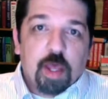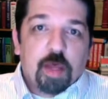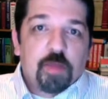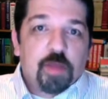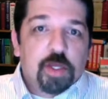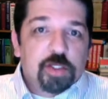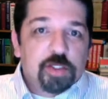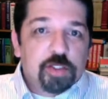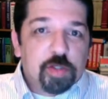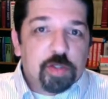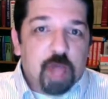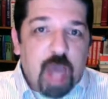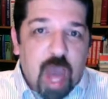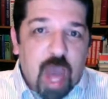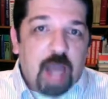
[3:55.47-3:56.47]
This
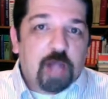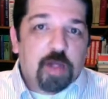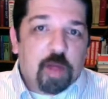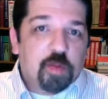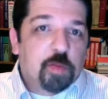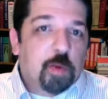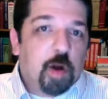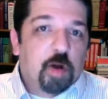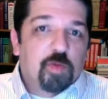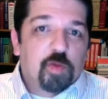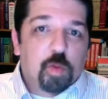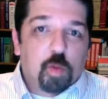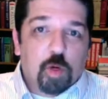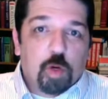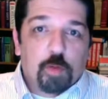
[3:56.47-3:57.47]
act on the part of the
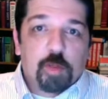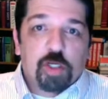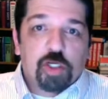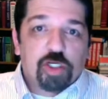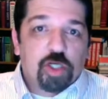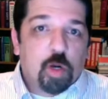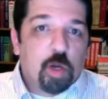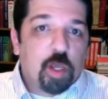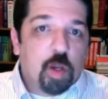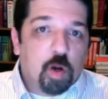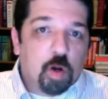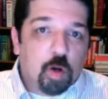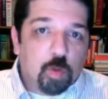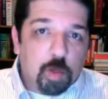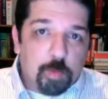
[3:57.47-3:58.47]
woman, showing
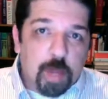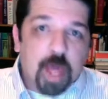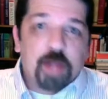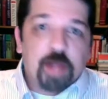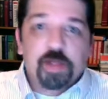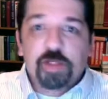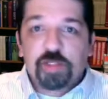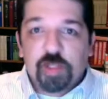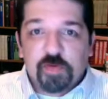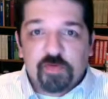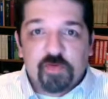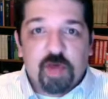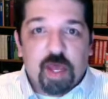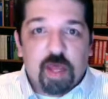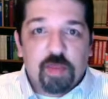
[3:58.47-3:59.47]
her repentance and
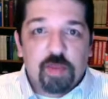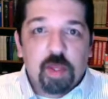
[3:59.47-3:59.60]
faith,